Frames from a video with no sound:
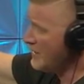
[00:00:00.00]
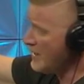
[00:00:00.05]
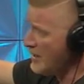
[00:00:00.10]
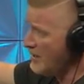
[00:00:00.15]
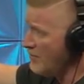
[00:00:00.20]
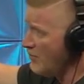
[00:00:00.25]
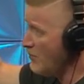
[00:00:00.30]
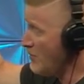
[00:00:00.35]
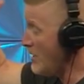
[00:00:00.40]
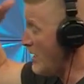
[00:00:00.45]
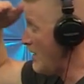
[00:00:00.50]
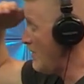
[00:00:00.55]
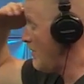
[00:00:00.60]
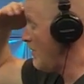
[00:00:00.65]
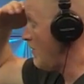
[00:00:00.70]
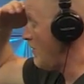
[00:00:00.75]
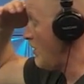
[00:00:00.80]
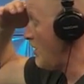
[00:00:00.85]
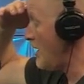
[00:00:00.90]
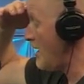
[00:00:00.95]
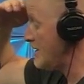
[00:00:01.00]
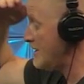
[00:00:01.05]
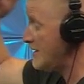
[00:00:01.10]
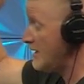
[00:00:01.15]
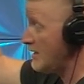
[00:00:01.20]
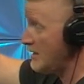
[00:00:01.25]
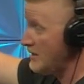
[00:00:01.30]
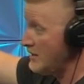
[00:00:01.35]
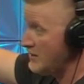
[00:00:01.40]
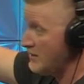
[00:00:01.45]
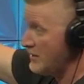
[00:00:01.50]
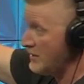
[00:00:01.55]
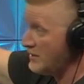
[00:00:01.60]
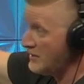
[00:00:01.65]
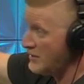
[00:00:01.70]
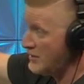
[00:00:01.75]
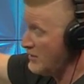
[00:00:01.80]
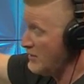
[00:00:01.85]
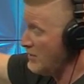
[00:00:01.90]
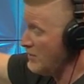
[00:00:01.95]
And we're not saying that
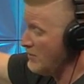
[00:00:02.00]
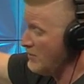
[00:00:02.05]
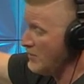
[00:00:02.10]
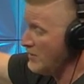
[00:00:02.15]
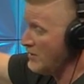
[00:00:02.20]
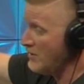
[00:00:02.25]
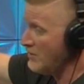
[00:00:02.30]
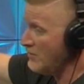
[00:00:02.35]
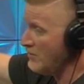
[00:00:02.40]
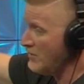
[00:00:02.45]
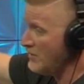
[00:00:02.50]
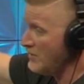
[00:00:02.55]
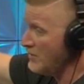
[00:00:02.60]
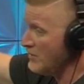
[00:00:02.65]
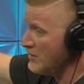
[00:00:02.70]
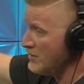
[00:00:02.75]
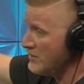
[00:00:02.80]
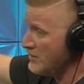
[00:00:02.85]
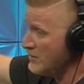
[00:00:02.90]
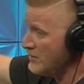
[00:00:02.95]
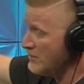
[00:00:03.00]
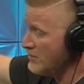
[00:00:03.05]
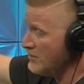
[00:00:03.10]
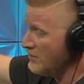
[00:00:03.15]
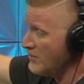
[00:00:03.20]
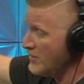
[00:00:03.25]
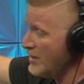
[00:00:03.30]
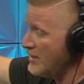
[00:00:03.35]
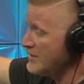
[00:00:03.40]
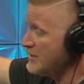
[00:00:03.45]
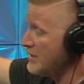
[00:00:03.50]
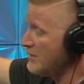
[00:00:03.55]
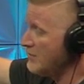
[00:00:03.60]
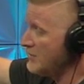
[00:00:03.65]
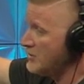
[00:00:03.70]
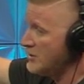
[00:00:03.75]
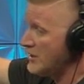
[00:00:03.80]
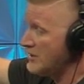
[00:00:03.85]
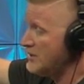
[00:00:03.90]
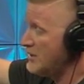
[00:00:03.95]
we're not saying we
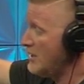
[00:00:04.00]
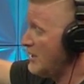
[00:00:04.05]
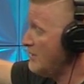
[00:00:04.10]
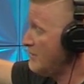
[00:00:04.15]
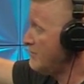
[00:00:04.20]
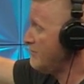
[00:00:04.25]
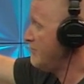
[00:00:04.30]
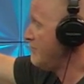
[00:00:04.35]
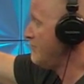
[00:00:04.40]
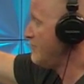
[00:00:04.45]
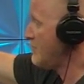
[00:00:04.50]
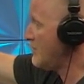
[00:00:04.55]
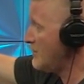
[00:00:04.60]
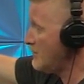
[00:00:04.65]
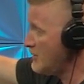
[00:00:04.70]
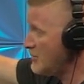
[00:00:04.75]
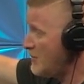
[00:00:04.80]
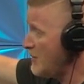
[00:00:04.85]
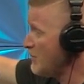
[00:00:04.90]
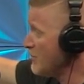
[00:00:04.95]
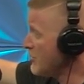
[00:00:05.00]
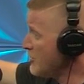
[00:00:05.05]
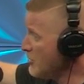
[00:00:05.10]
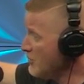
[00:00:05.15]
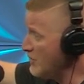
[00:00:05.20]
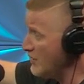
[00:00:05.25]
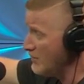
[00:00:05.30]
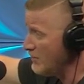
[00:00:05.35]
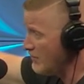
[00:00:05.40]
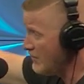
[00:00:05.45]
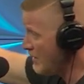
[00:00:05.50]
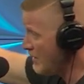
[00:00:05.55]
judge that. These people are human, man.